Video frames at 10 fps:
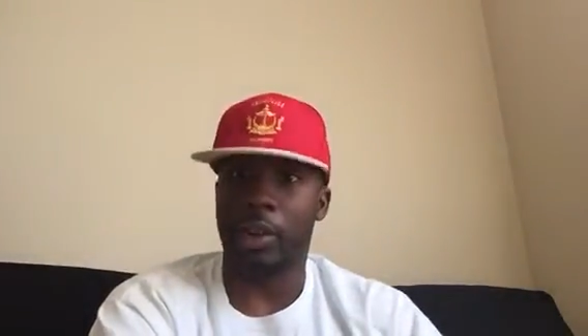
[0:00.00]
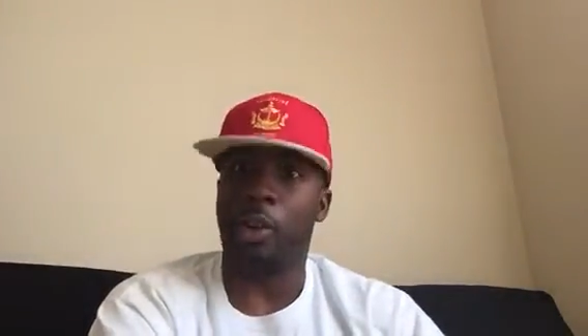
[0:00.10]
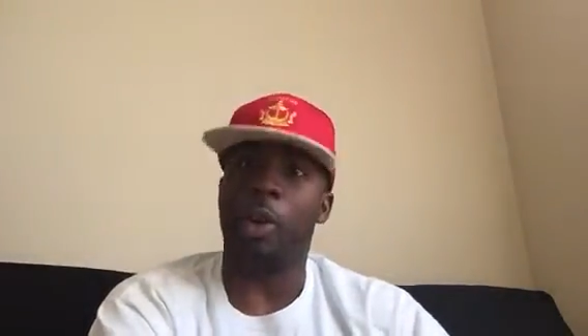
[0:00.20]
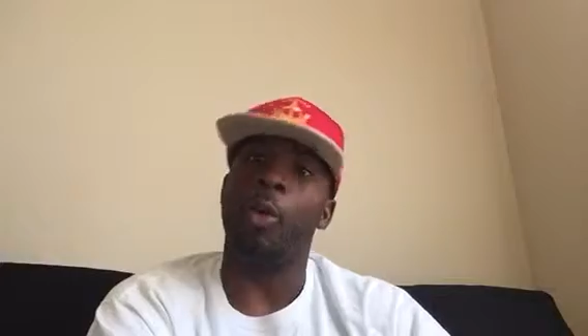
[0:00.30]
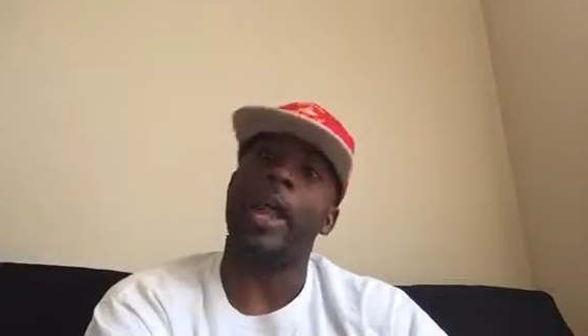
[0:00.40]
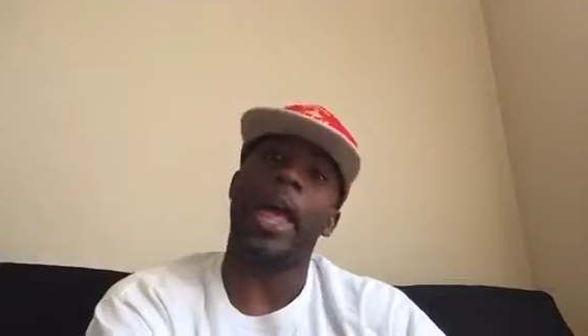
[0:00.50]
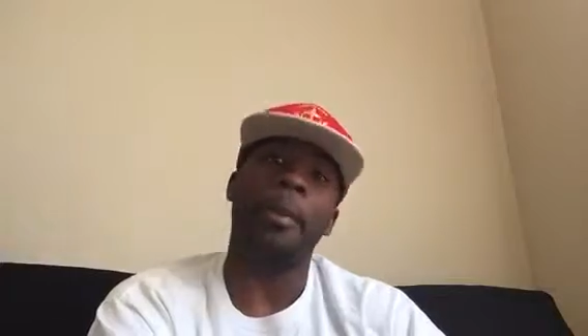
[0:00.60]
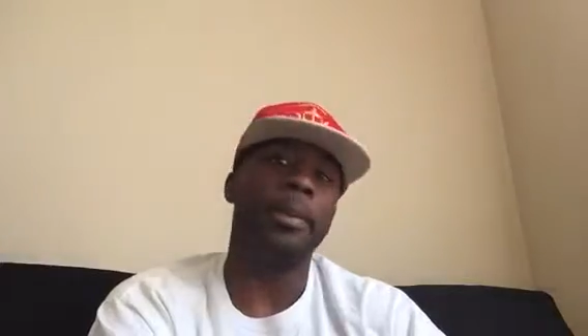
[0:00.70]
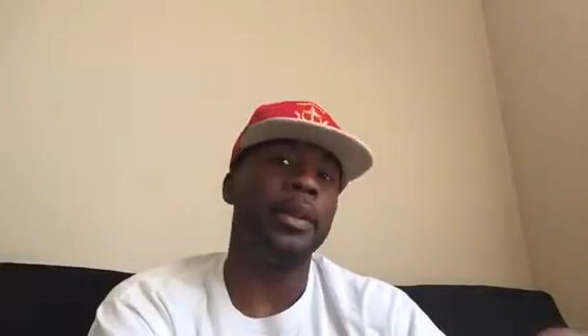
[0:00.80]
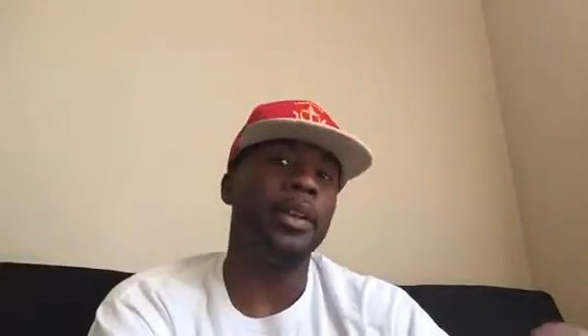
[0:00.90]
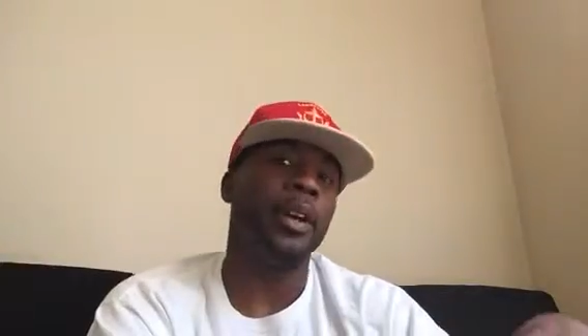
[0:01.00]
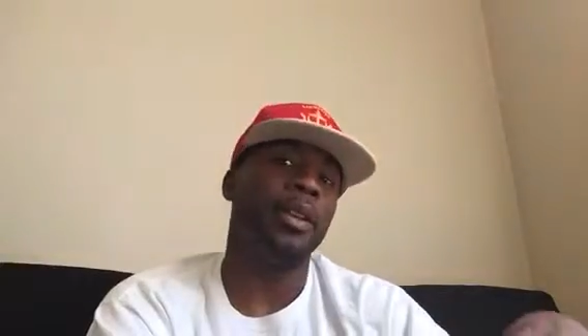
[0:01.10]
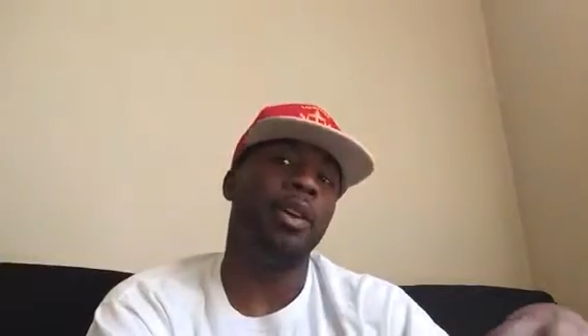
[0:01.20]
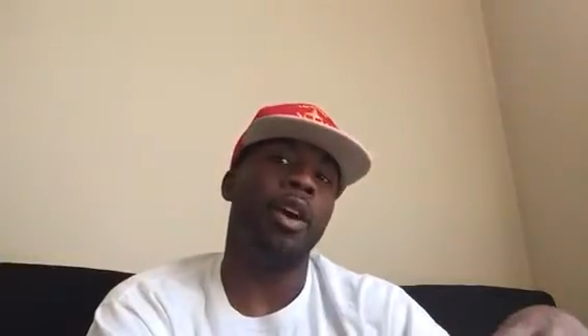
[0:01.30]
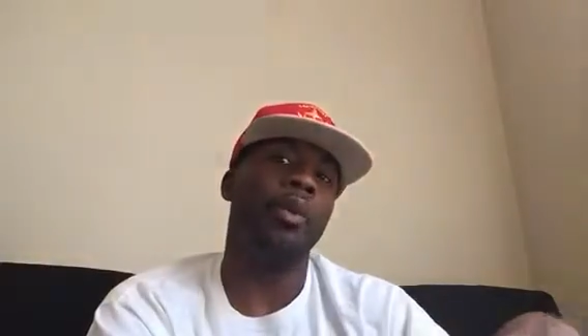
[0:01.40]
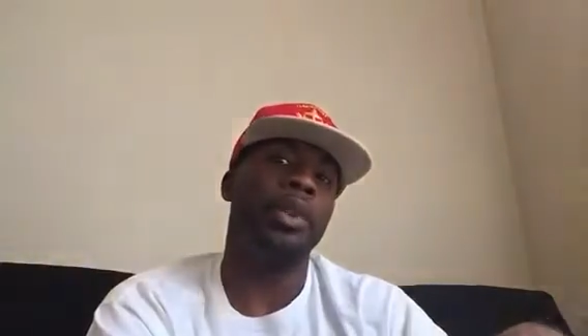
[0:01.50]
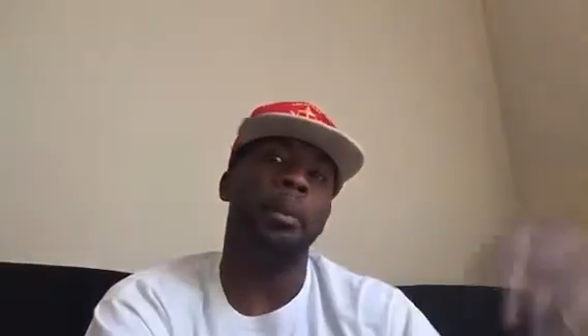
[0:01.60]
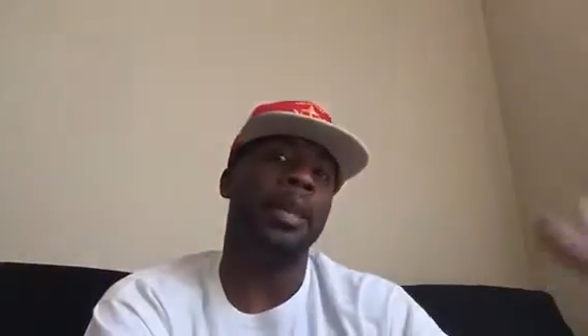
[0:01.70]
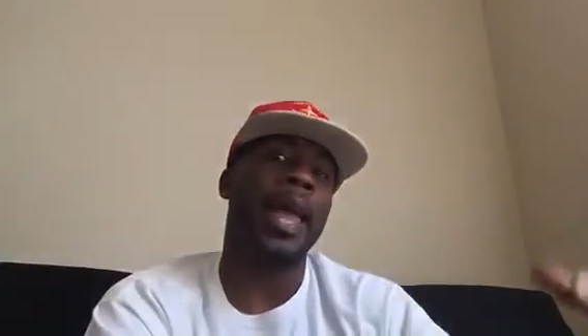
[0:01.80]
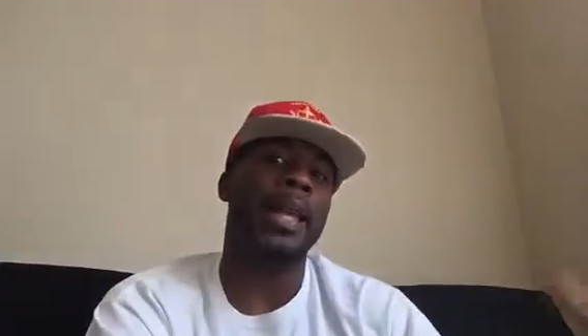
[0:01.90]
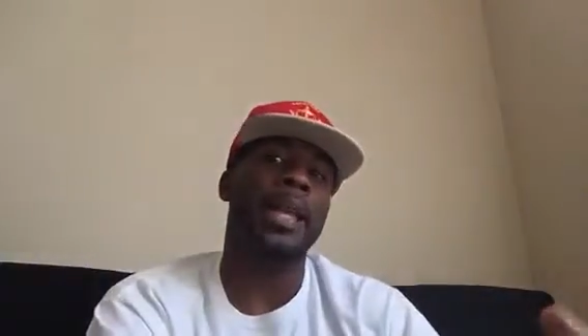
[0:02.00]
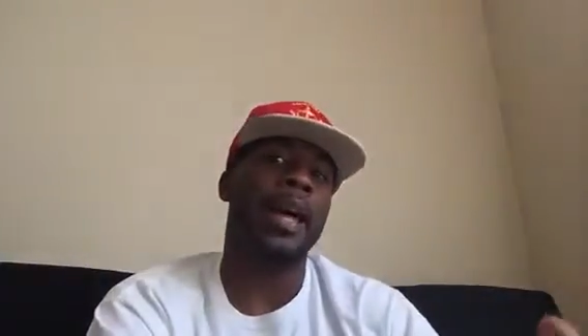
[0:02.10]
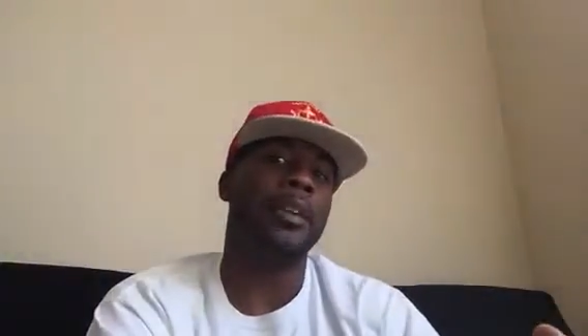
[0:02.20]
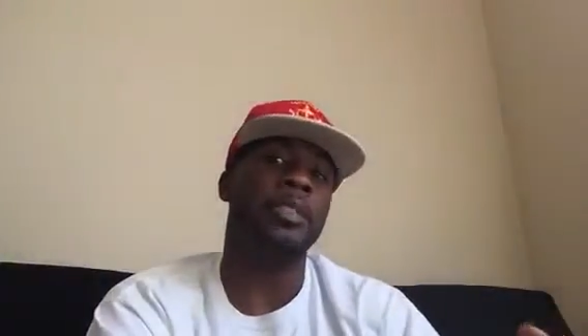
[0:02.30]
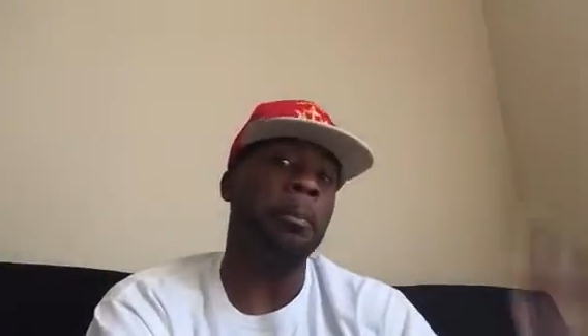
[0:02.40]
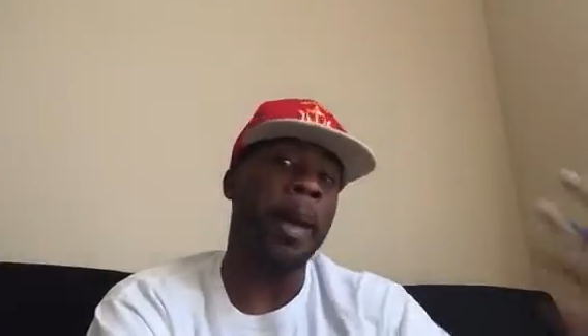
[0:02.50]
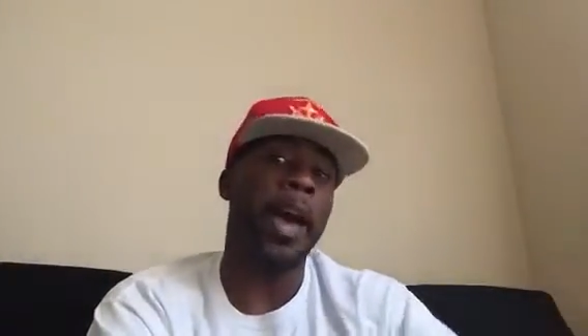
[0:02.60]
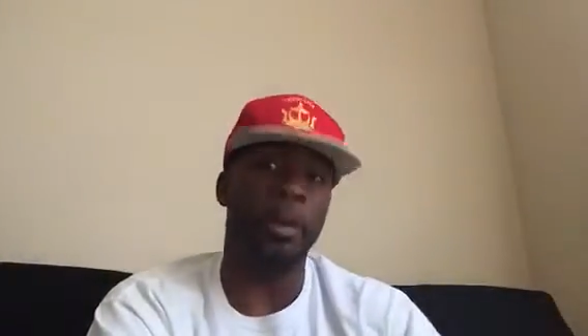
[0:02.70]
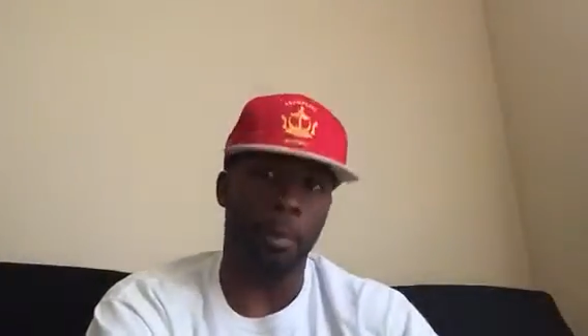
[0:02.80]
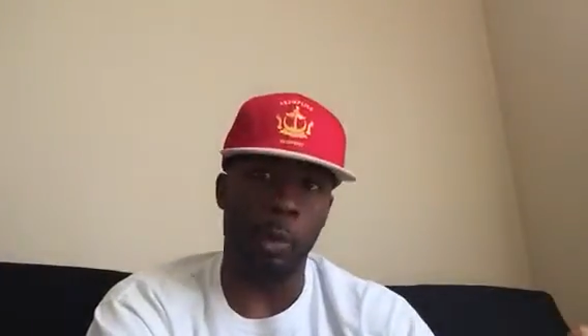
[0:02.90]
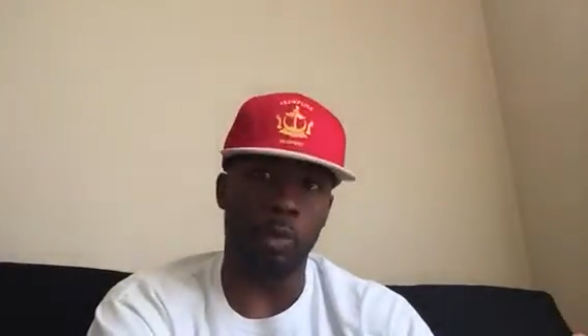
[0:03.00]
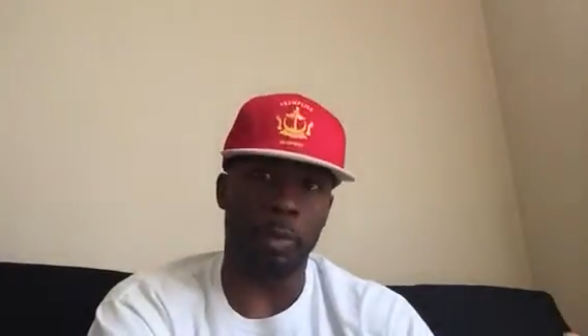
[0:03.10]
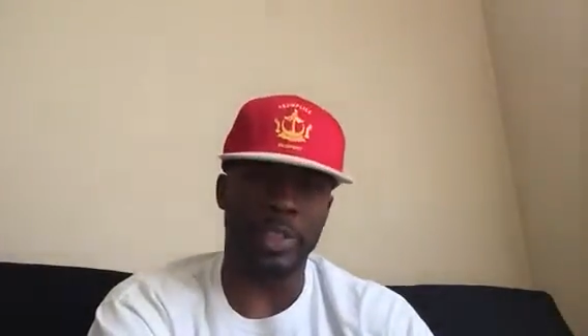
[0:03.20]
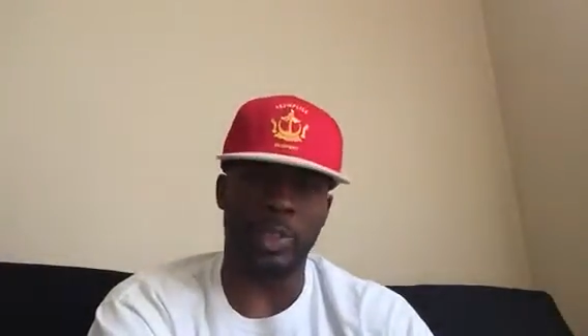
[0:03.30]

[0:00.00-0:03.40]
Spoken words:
or what happened along with the Black Lives Matter movement.